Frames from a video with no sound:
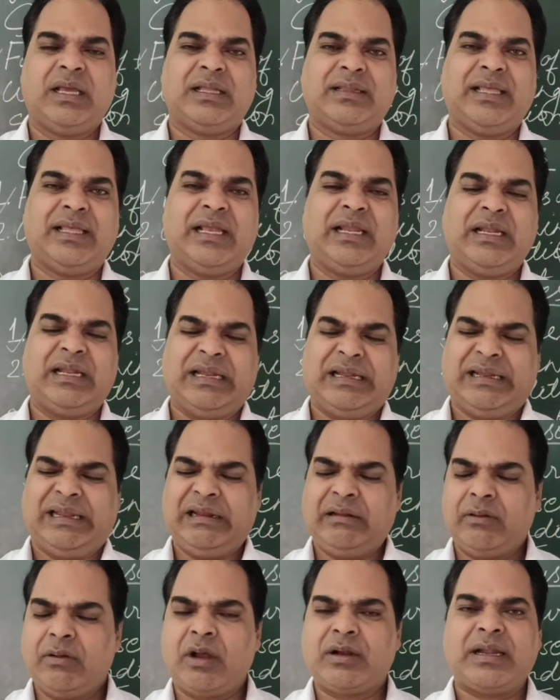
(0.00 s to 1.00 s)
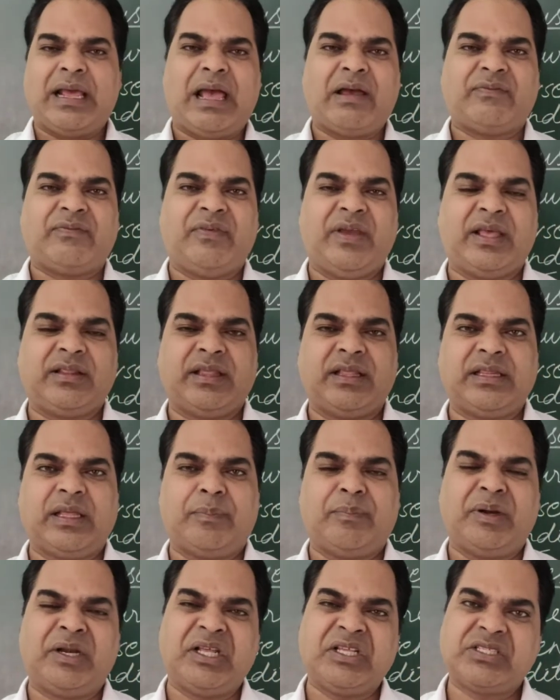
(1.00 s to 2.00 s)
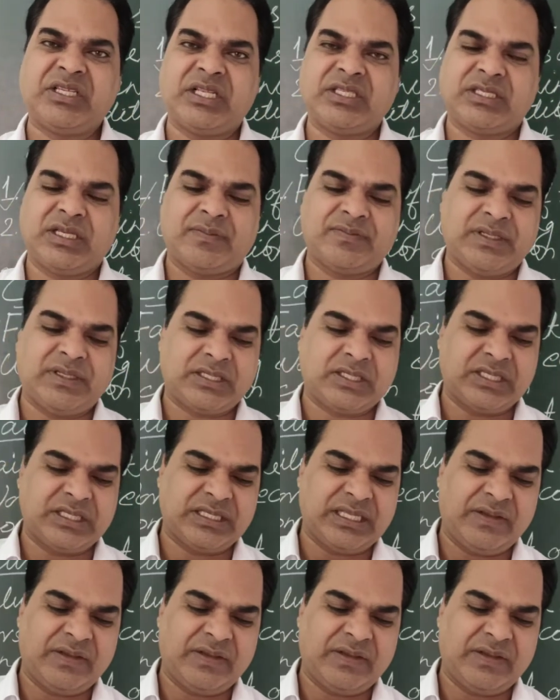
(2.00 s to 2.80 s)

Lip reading: They did not have faith in the British sense of justice.